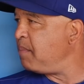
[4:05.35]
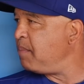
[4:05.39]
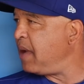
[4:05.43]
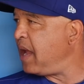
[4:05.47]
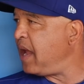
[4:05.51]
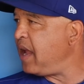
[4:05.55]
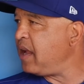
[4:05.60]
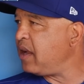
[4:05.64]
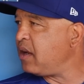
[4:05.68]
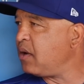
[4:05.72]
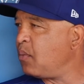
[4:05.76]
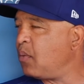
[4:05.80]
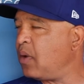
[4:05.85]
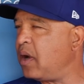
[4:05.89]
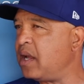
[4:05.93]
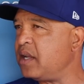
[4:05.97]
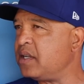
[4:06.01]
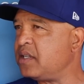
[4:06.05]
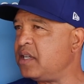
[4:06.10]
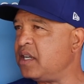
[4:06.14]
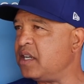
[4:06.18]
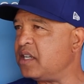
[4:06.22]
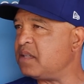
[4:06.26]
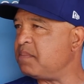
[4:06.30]
bank
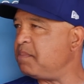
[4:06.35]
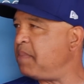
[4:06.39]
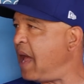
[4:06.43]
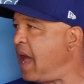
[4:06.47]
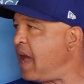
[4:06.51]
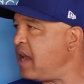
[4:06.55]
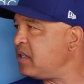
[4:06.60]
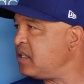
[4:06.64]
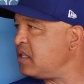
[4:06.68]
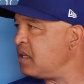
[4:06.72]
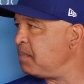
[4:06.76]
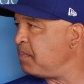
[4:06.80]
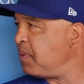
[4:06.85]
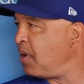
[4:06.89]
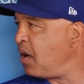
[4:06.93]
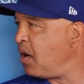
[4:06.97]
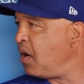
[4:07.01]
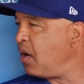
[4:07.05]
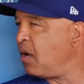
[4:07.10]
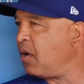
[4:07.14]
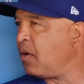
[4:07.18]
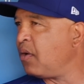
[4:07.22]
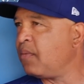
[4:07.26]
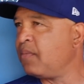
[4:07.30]
was his bat to
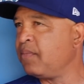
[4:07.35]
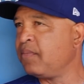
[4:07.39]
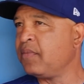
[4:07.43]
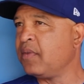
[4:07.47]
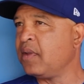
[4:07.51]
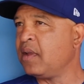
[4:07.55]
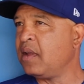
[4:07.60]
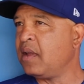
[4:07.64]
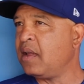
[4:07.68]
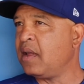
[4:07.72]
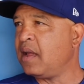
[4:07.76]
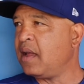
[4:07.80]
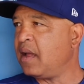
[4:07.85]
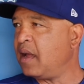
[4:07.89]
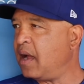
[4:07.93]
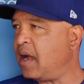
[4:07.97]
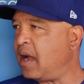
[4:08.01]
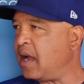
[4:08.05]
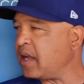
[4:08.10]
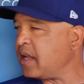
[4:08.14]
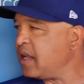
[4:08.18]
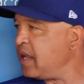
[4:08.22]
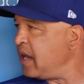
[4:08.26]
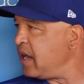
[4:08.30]
ball
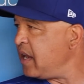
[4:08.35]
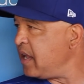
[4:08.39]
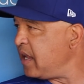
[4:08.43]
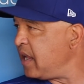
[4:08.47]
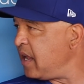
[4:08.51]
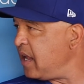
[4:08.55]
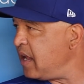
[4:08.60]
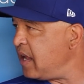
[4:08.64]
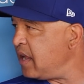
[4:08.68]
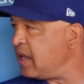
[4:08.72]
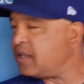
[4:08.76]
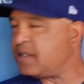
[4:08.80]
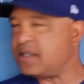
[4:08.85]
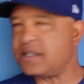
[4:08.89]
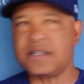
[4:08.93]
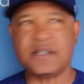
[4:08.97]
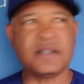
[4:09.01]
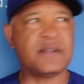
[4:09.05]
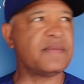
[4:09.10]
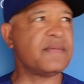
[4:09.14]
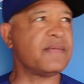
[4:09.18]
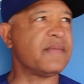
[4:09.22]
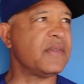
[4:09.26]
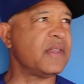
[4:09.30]
getting
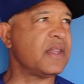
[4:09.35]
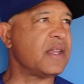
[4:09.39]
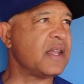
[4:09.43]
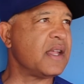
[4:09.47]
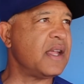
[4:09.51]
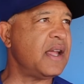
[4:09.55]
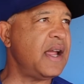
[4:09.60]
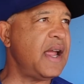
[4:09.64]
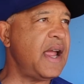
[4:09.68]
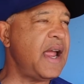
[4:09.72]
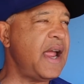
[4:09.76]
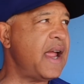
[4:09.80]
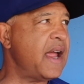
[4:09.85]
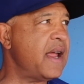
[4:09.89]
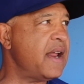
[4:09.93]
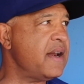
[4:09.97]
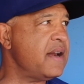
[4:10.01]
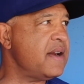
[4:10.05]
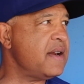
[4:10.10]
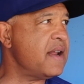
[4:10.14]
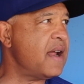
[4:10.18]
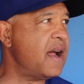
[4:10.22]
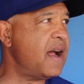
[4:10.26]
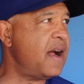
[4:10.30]
hits
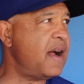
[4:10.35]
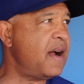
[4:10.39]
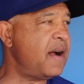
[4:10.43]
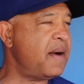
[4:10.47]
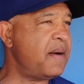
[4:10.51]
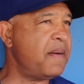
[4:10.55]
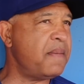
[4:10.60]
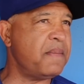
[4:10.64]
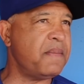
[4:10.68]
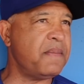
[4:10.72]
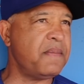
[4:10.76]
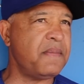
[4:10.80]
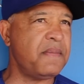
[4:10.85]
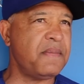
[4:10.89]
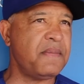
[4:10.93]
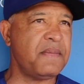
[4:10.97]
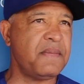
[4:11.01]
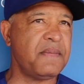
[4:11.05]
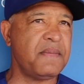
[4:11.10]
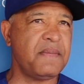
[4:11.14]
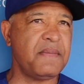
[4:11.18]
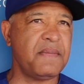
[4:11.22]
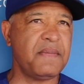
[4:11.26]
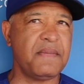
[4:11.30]
and
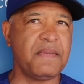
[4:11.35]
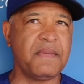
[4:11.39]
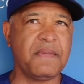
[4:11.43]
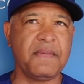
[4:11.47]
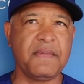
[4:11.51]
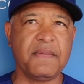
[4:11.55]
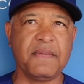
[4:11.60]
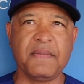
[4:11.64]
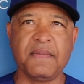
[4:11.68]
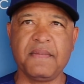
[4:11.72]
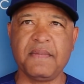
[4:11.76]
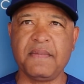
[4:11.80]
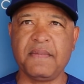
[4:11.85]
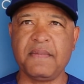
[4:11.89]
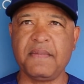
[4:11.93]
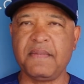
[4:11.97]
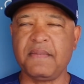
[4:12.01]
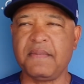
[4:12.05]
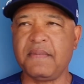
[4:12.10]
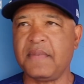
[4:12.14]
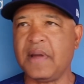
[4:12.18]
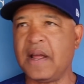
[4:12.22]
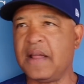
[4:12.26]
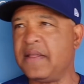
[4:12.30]

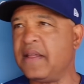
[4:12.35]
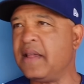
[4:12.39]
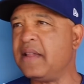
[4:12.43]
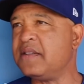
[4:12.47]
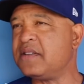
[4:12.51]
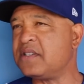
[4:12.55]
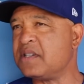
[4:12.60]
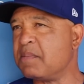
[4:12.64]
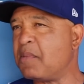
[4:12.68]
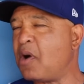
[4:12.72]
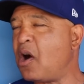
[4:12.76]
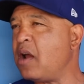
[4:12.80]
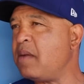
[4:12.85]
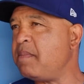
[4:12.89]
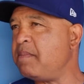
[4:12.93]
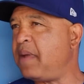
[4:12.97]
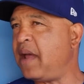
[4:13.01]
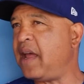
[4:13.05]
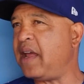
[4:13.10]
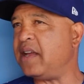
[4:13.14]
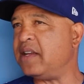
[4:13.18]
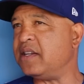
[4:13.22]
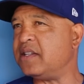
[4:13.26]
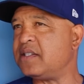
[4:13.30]
then some on
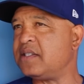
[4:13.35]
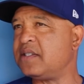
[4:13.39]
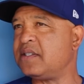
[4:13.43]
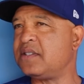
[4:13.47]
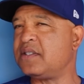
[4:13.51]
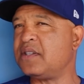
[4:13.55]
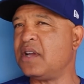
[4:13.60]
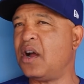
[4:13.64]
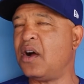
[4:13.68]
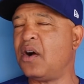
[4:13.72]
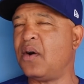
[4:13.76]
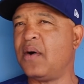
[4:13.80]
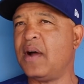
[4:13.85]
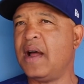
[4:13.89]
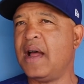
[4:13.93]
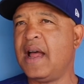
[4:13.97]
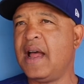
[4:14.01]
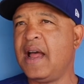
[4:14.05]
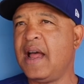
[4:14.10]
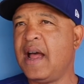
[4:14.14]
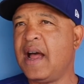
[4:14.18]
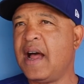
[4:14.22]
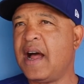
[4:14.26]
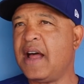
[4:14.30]
base. So
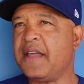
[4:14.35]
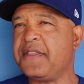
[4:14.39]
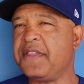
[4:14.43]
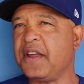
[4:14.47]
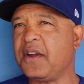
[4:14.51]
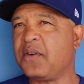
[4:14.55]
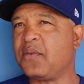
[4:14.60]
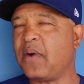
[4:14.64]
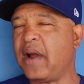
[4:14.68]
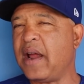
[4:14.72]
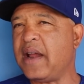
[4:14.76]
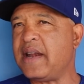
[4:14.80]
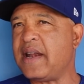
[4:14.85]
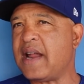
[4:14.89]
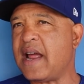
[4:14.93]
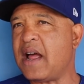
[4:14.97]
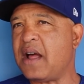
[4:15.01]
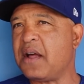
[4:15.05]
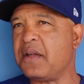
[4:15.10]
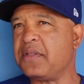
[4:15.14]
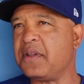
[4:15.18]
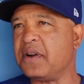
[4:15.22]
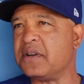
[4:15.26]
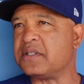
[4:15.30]
I think right
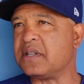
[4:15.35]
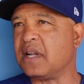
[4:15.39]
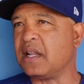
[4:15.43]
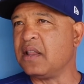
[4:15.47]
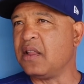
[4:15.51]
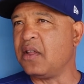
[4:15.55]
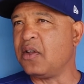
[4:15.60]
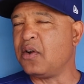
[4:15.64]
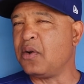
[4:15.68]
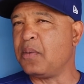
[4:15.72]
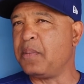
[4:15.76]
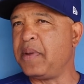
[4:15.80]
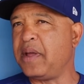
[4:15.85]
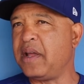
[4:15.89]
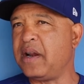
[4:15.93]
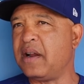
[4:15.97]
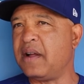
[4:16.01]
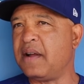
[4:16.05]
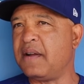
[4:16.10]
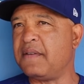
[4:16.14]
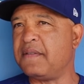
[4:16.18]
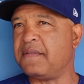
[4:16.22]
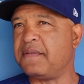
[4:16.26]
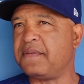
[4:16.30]
now there's a little bit
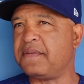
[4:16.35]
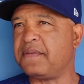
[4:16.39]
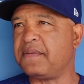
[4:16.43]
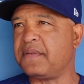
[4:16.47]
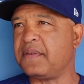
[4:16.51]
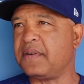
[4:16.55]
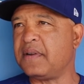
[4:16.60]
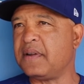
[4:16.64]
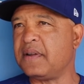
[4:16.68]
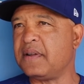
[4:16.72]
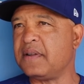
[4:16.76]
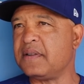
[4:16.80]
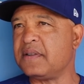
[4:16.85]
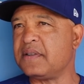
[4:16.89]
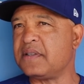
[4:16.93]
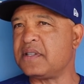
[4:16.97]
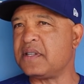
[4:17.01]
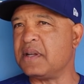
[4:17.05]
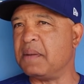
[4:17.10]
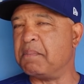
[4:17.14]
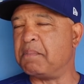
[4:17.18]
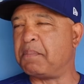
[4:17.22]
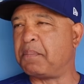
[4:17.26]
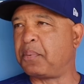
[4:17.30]
of
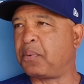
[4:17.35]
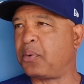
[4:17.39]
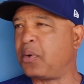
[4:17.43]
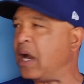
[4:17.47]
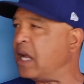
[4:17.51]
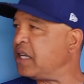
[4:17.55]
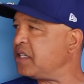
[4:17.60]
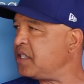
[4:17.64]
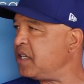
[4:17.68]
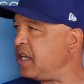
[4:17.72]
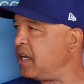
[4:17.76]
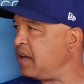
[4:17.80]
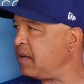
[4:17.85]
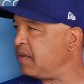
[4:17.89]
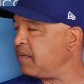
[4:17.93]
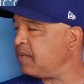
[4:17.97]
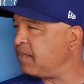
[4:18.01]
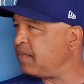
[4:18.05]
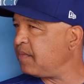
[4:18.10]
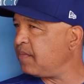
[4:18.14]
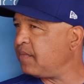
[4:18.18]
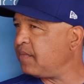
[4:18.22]
some pressing,